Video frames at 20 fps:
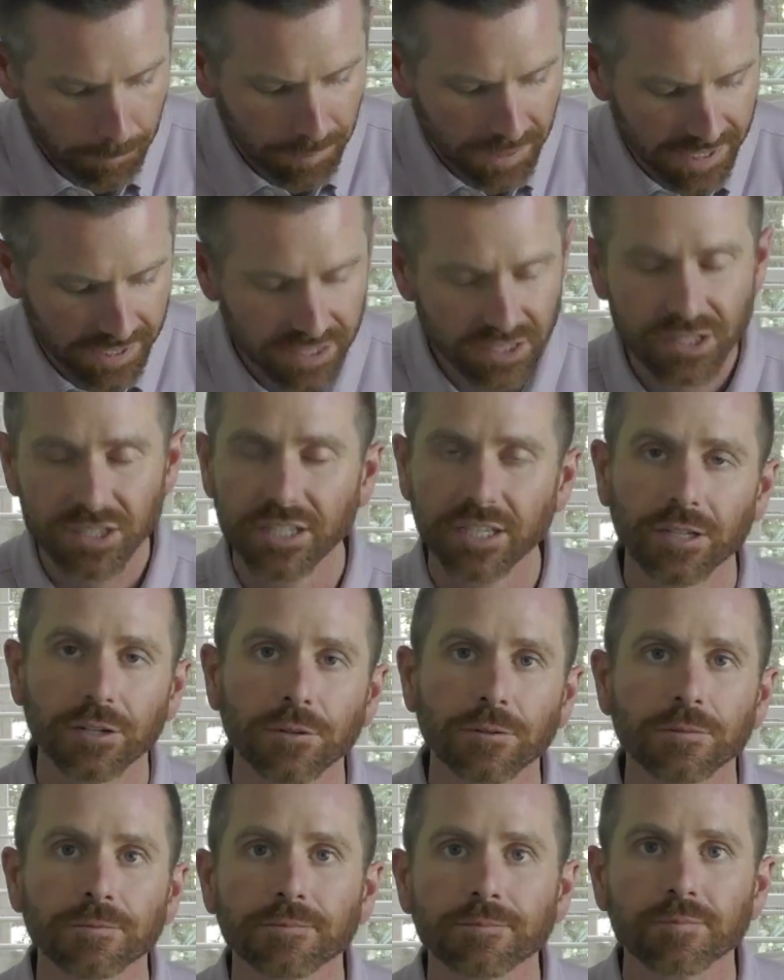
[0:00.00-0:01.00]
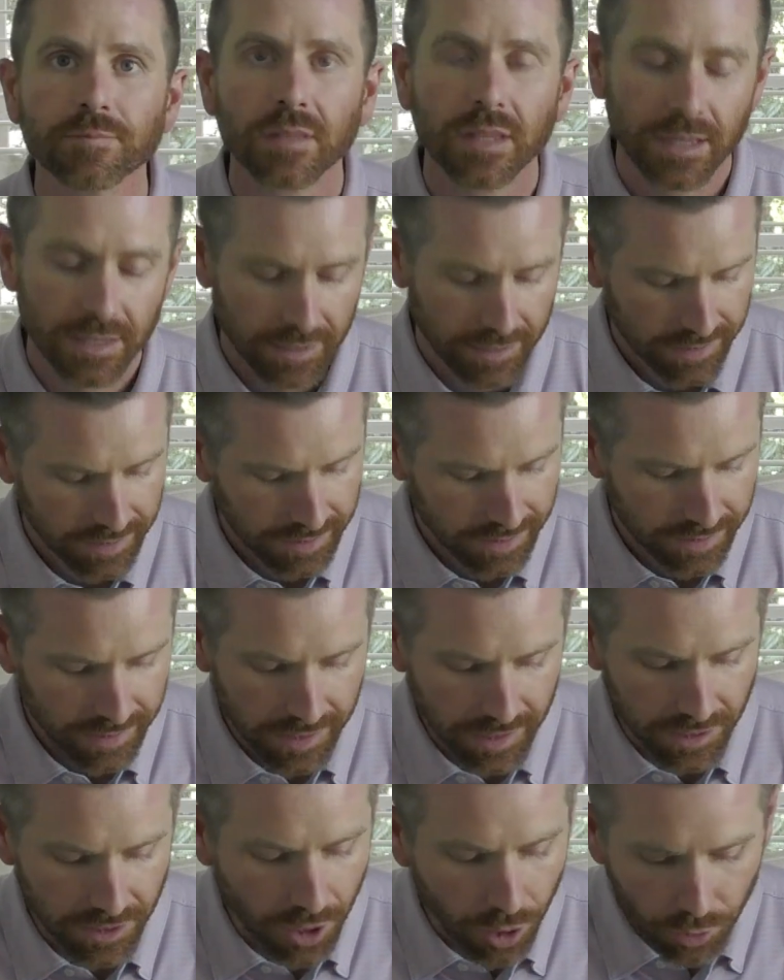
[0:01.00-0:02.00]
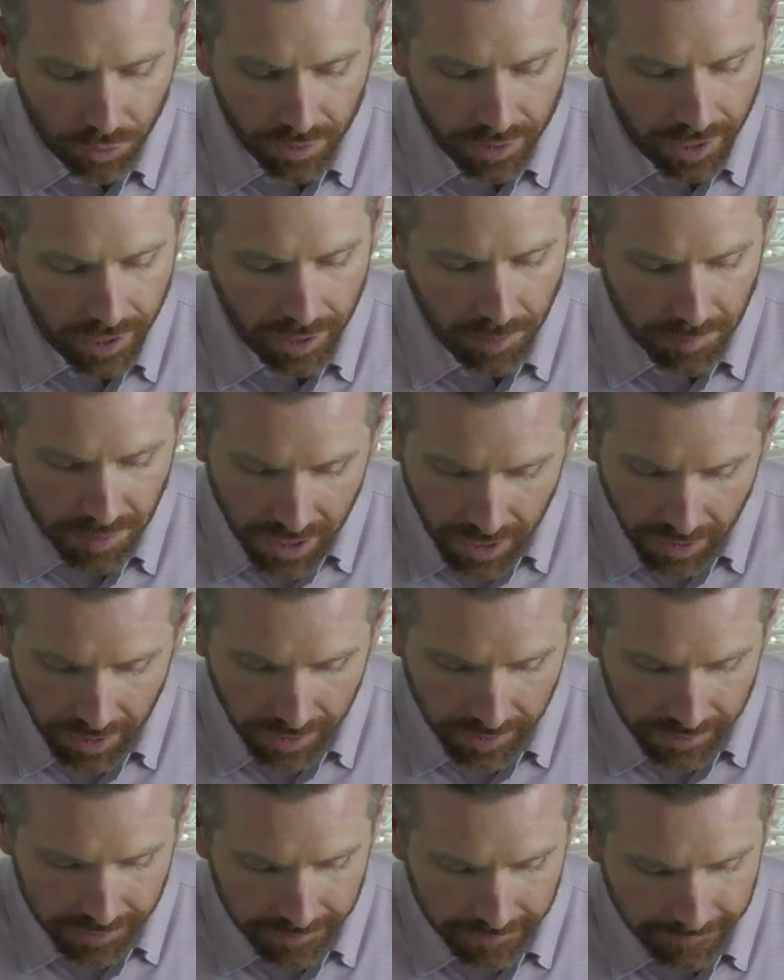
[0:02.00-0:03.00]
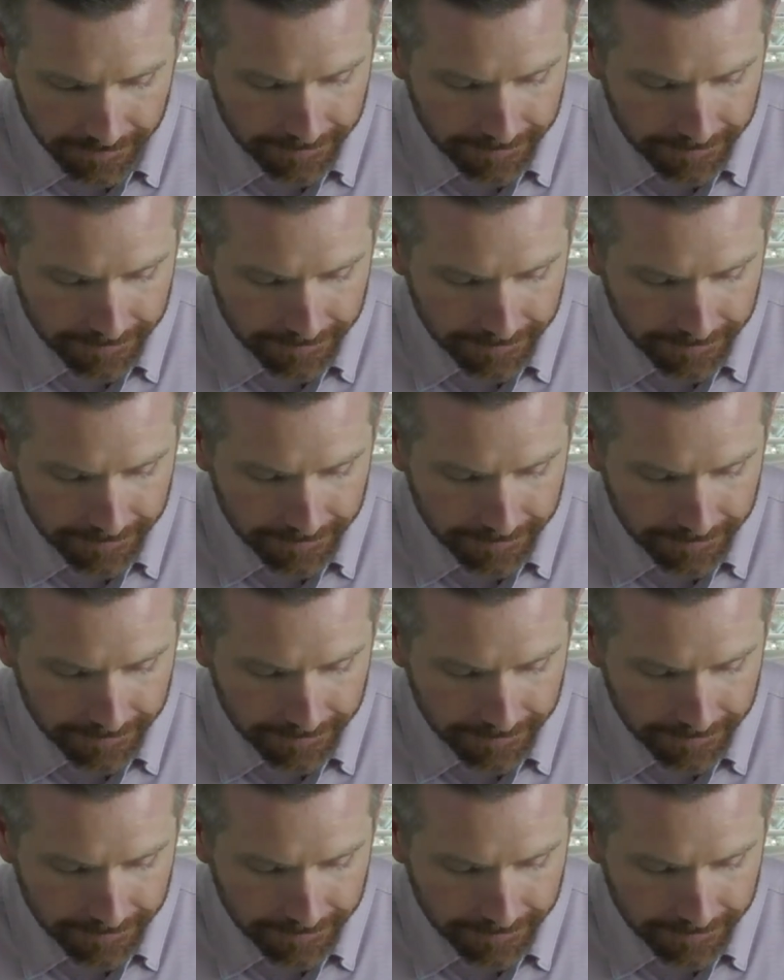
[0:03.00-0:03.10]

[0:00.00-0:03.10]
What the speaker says: Be still and know that I am God.